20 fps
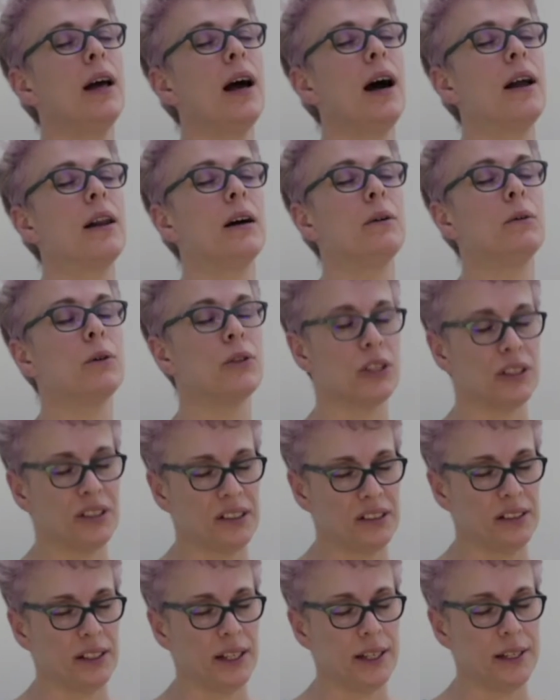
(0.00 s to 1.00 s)
and I will just
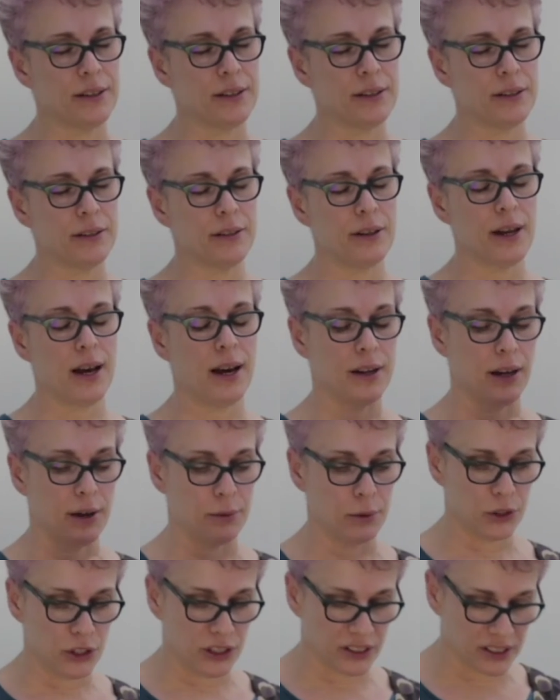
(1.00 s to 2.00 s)
sit, and I
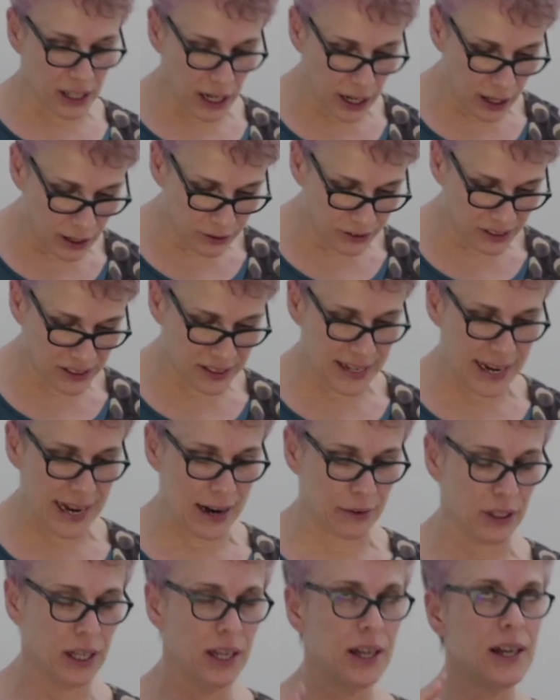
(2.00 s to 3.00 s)
will just close
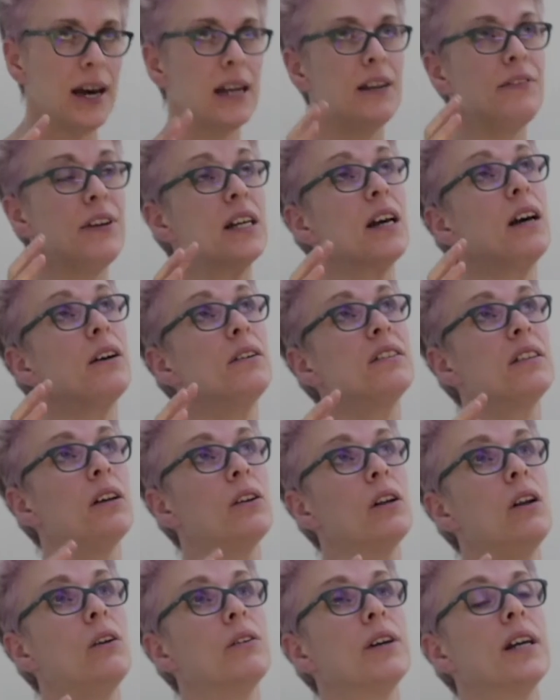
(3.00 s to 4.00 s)
down, and if it goes
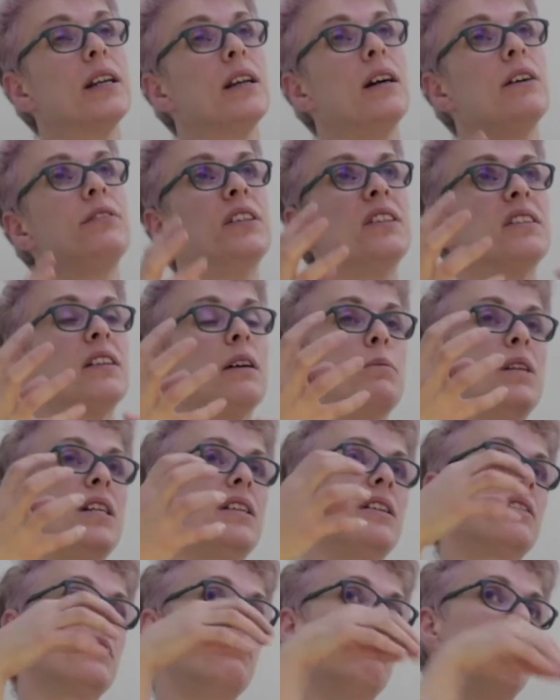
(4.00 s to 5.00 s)
on long enough, if somebody
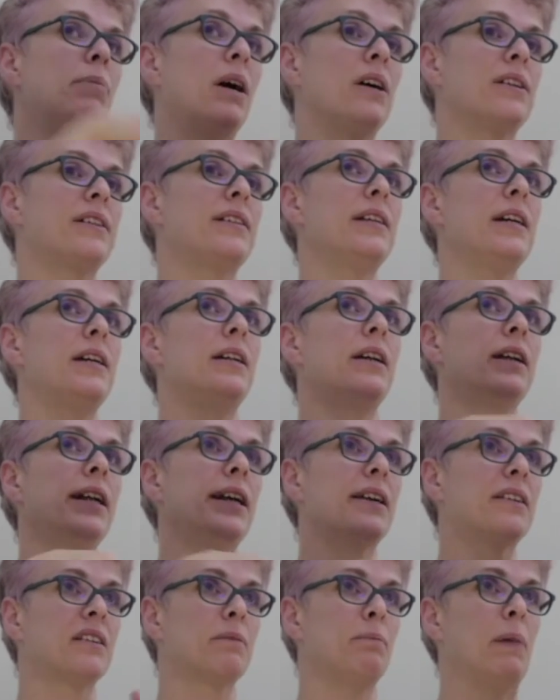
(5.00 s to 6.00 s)
doesn't butt in and
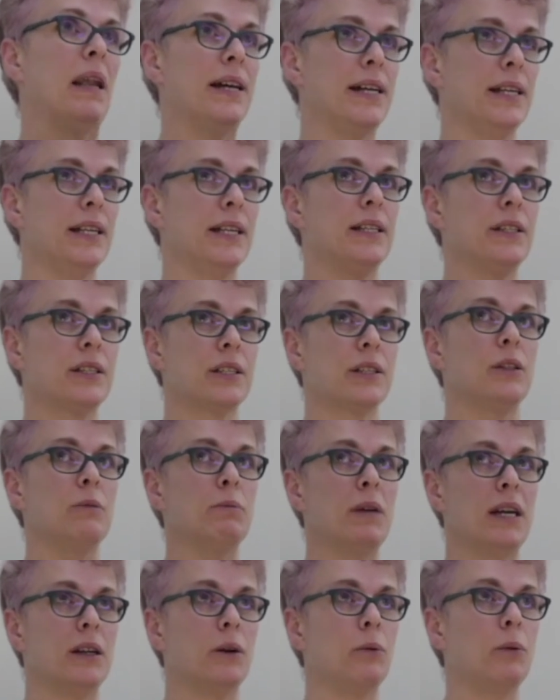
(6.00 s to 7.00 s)
explain it to
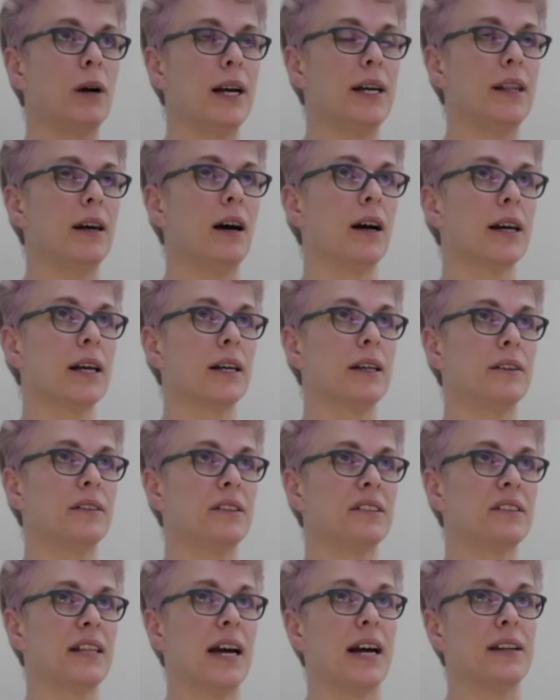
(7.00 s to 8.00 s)
me in a way that I can
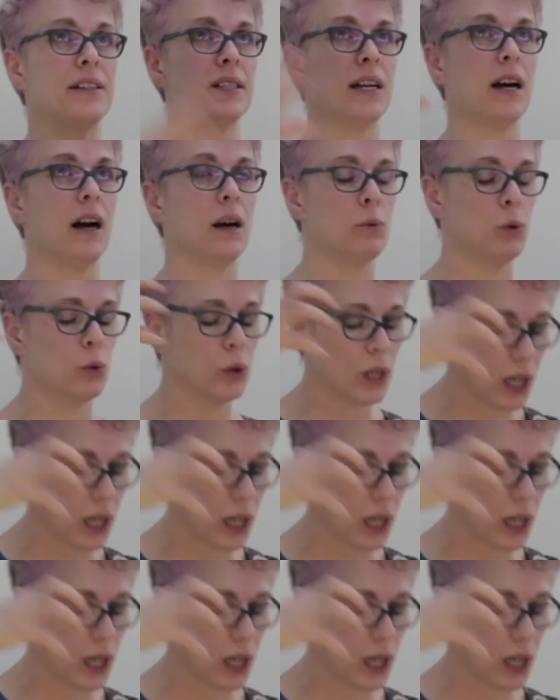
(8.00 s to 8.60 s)
understand it, I will